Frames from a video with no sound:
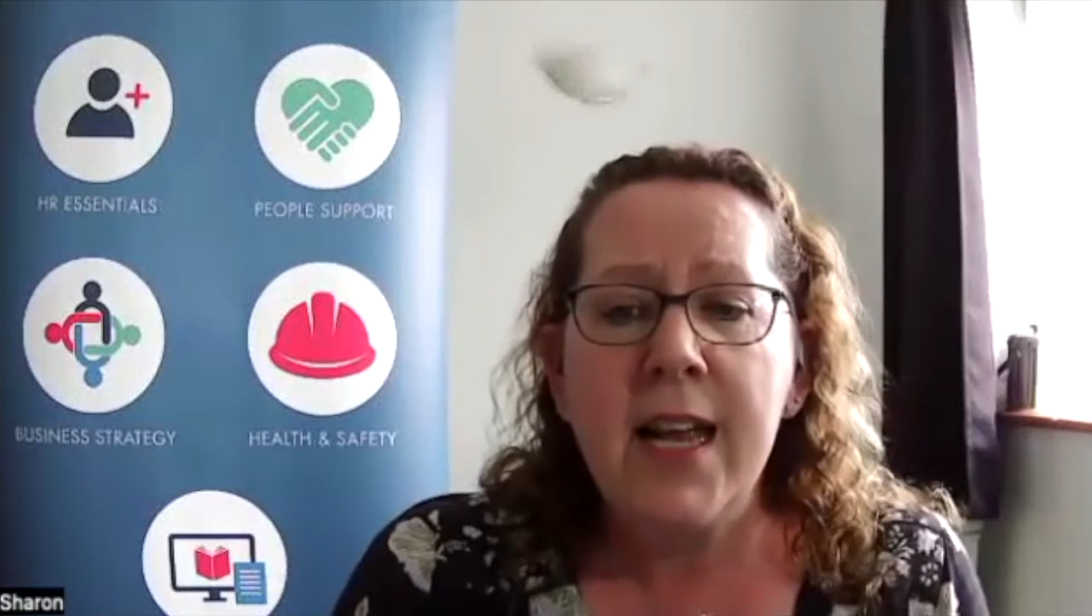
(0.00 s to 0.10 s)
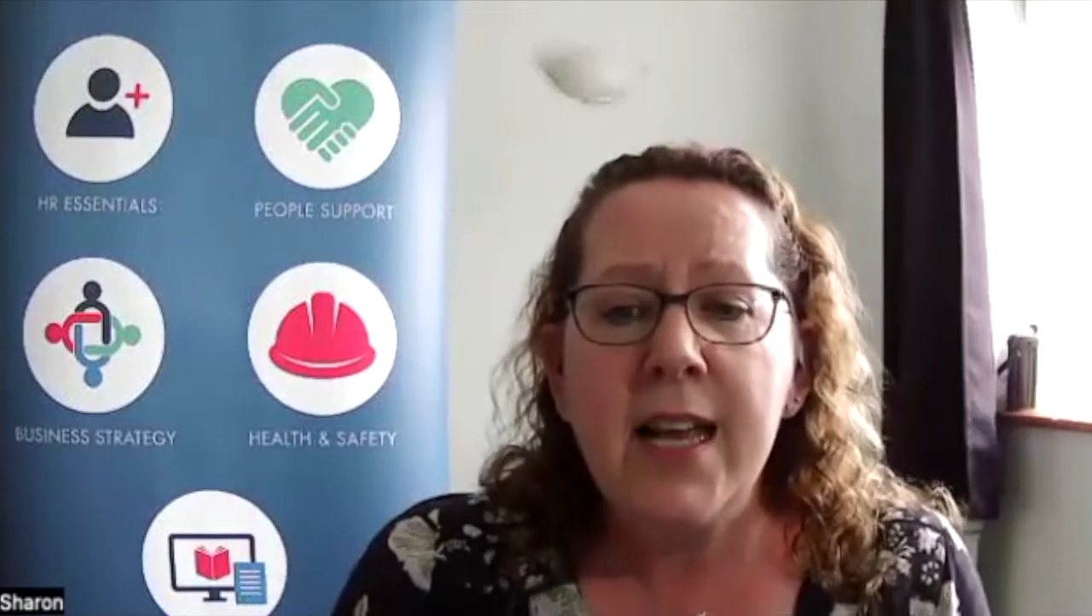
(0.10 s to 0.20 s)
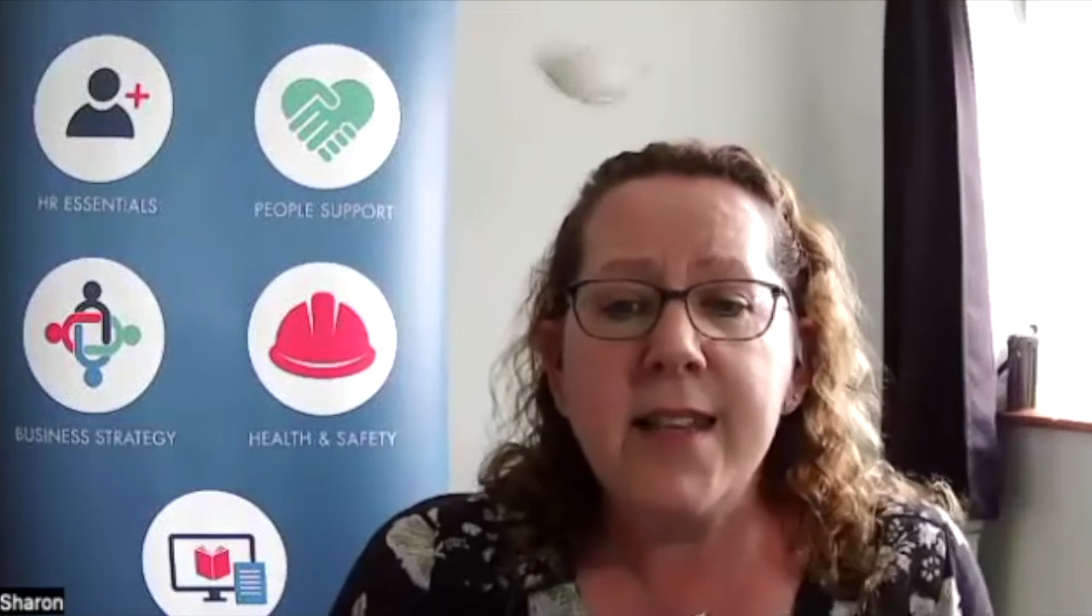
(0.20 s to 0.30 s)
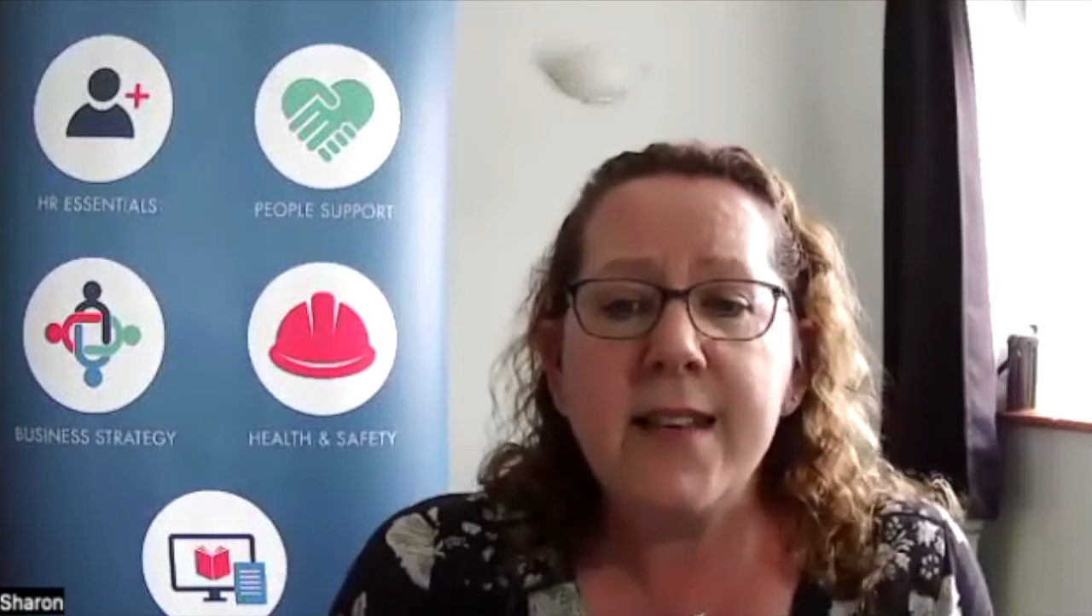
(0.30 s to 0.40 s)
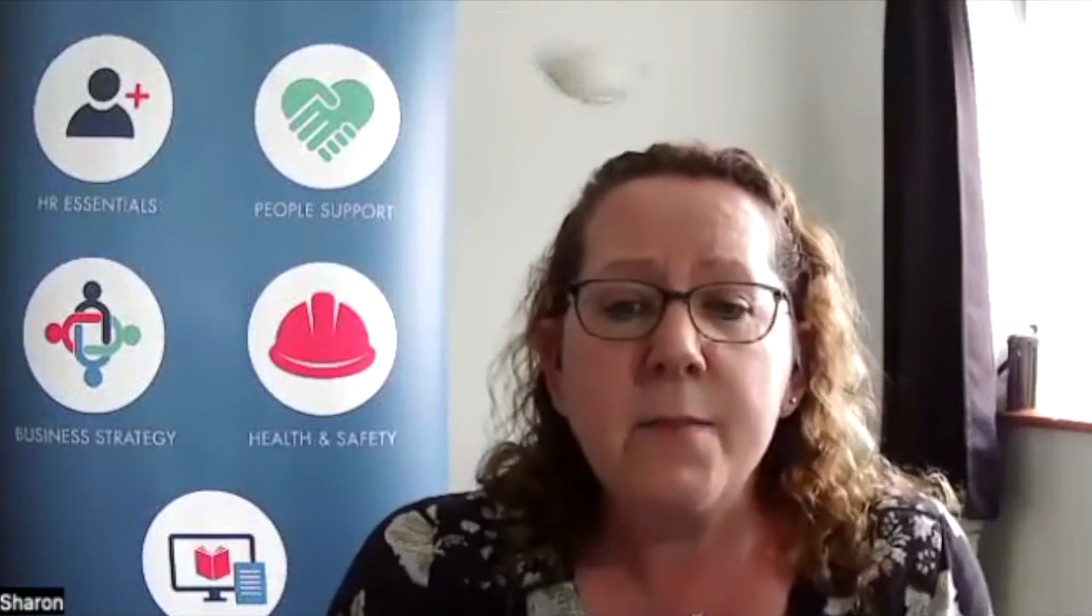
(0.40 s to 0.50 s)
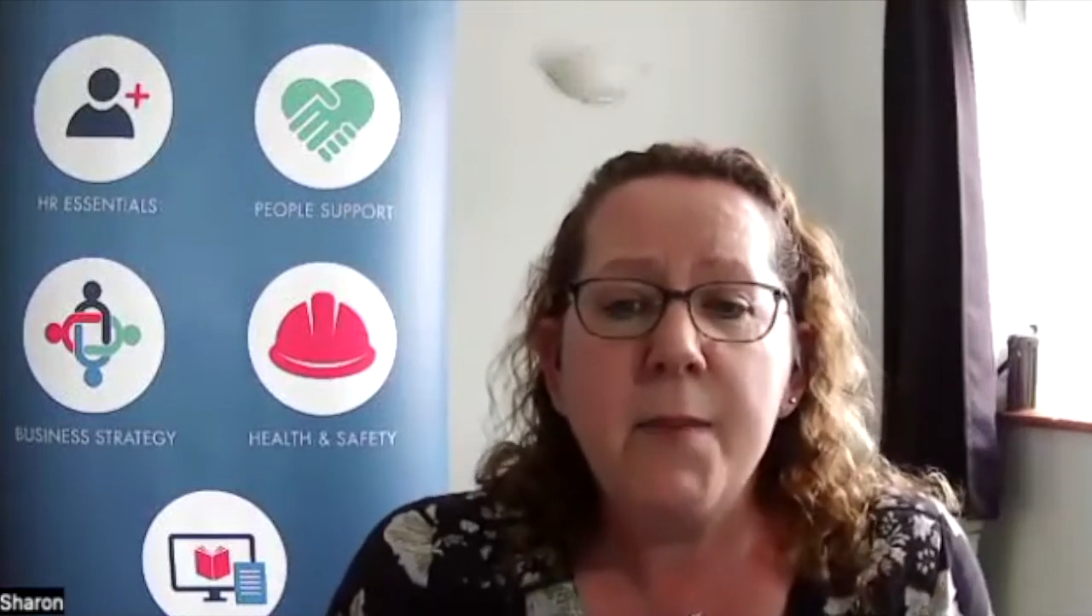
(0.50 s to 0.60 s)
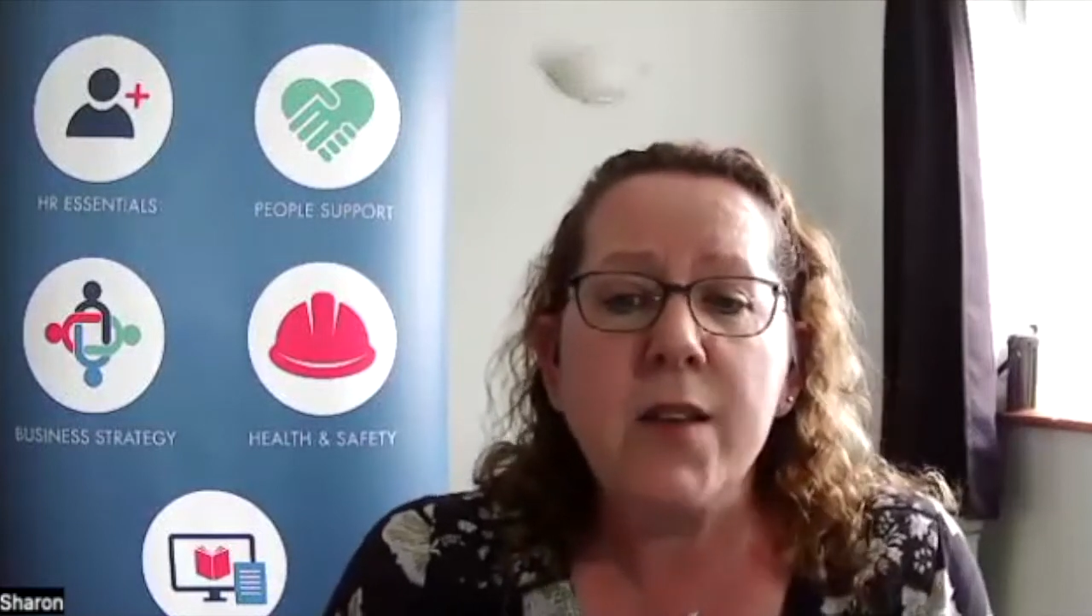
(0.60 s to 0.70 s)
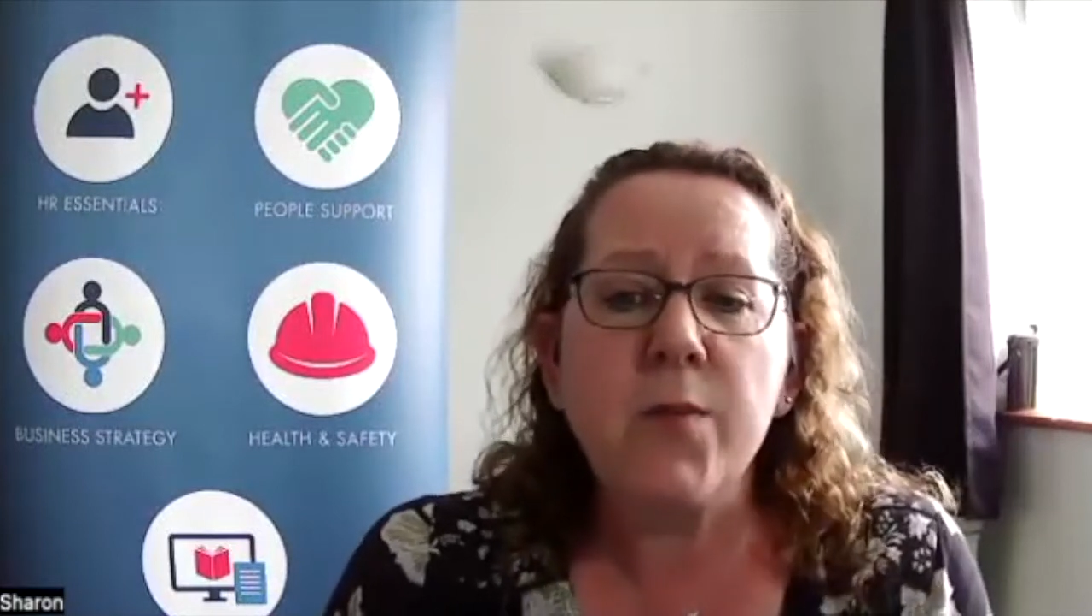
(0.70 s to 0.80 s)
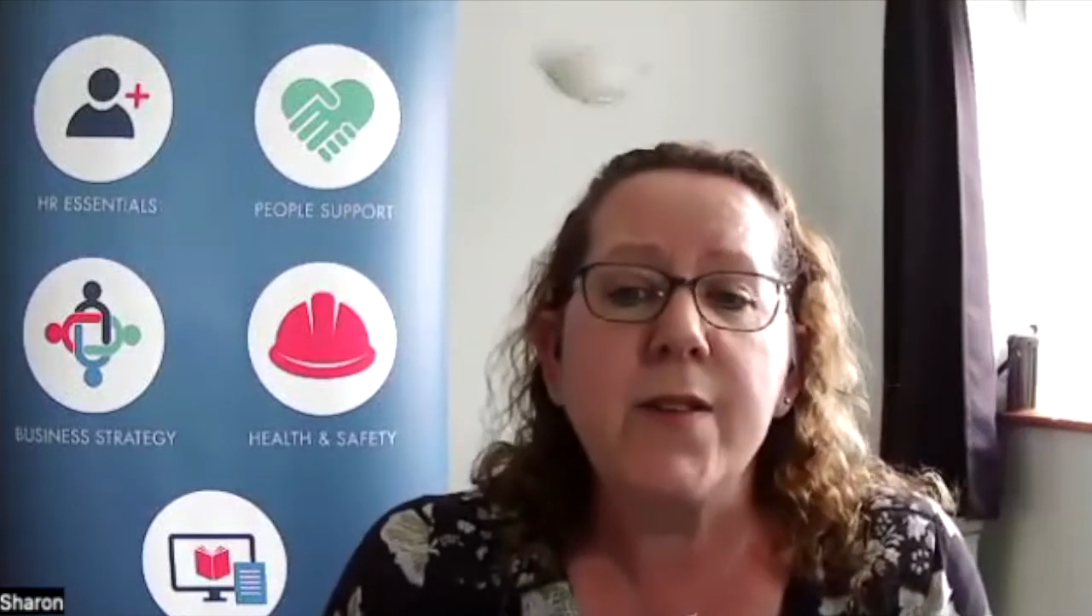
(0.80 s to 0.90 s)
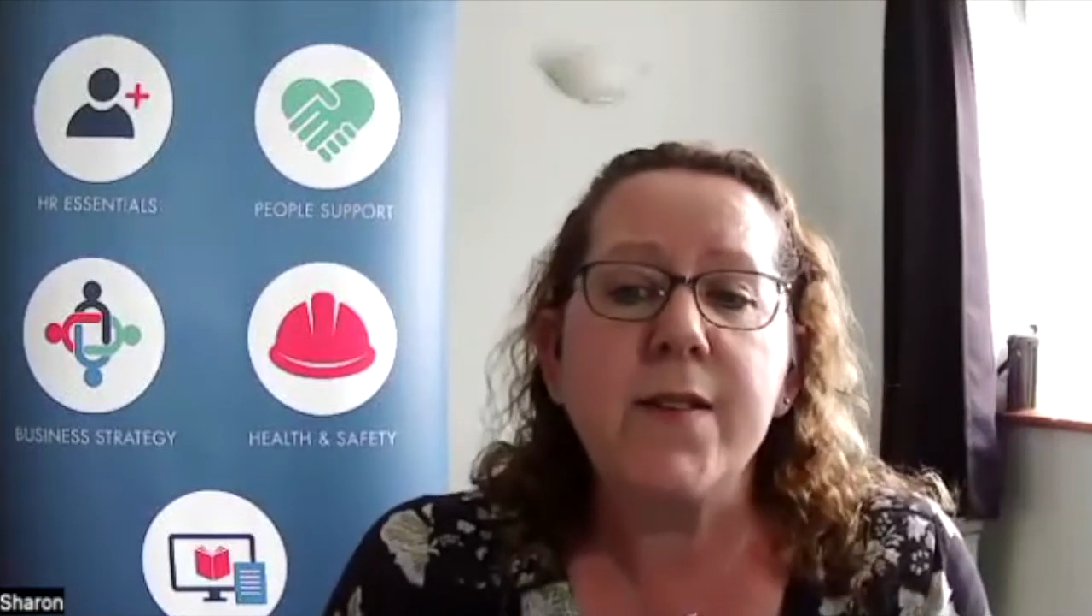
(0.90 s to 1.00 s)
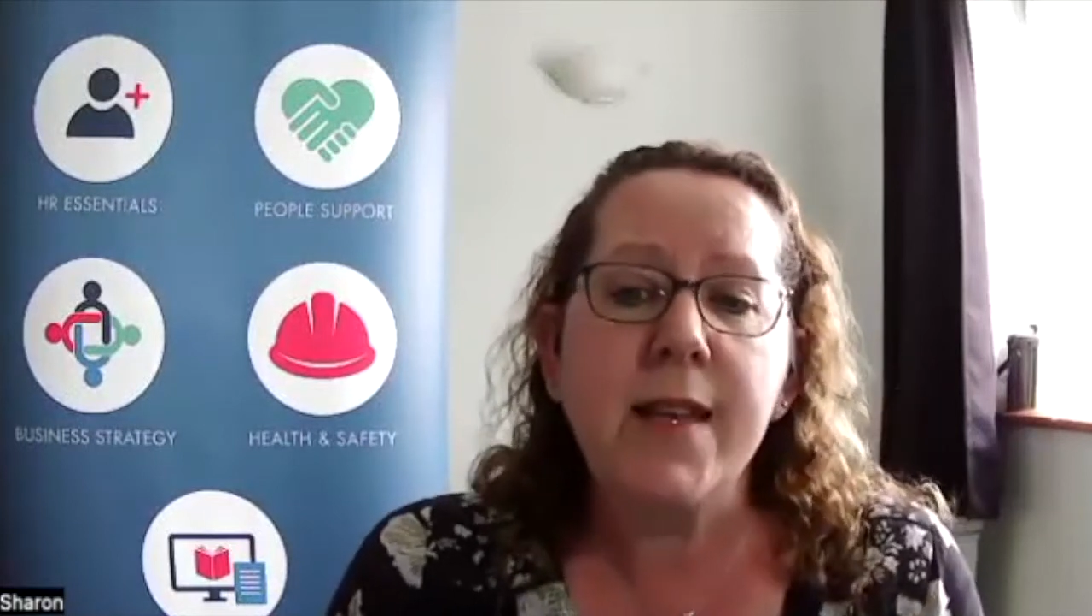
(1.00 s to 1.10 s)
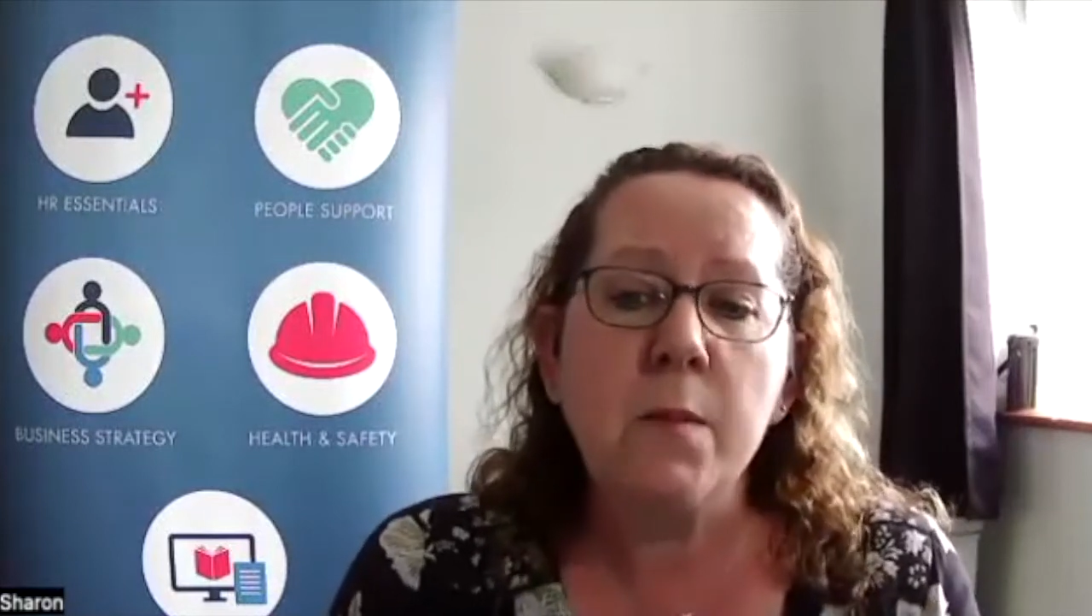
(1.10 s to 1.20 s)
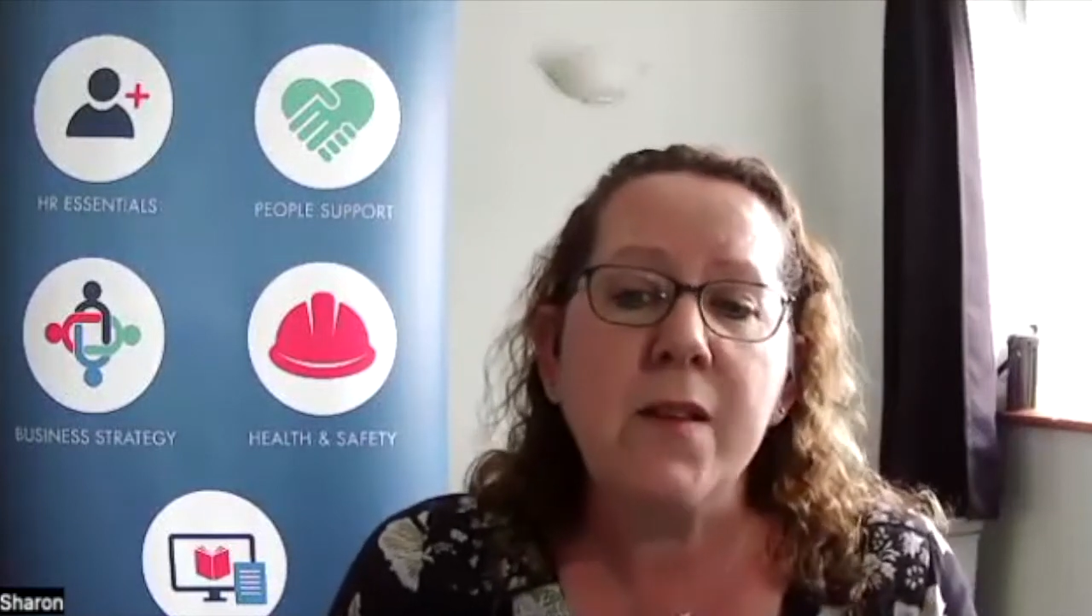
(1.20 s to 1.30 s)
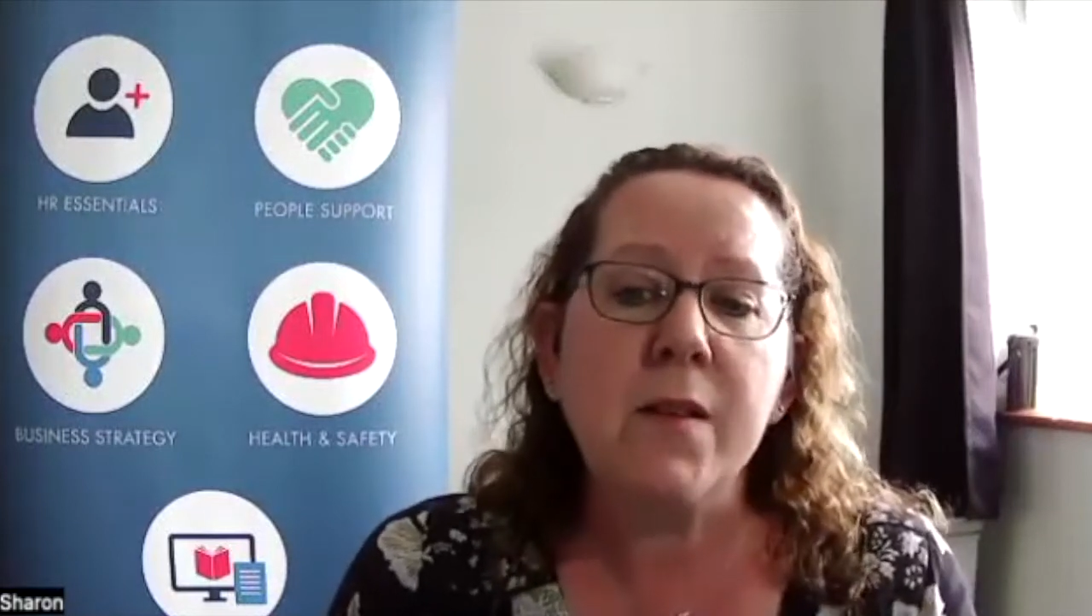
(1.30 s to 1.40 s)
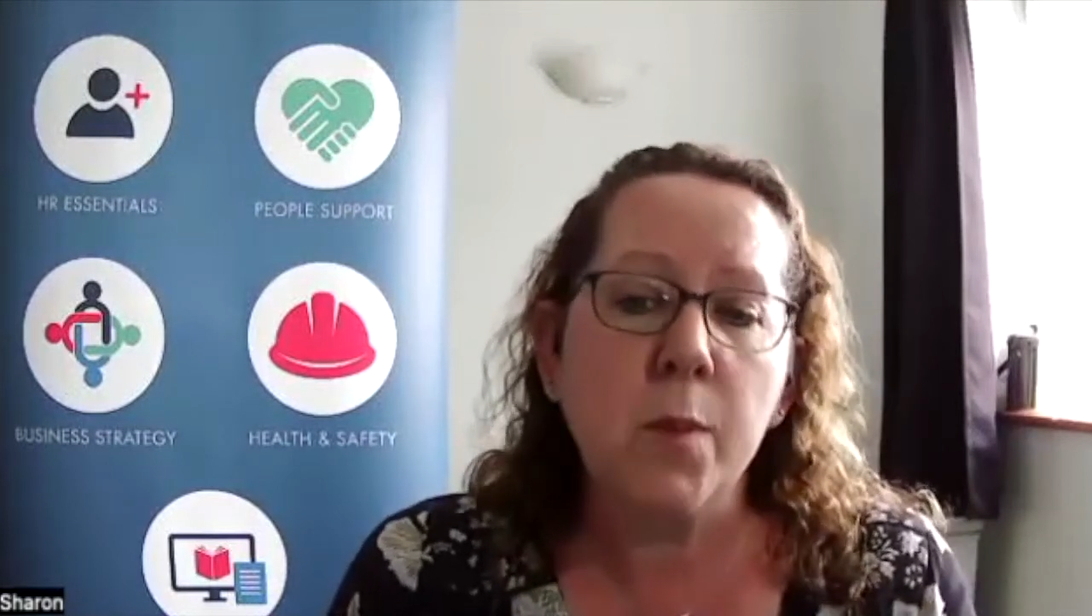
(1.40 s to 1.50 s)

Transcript: This makes for a seamless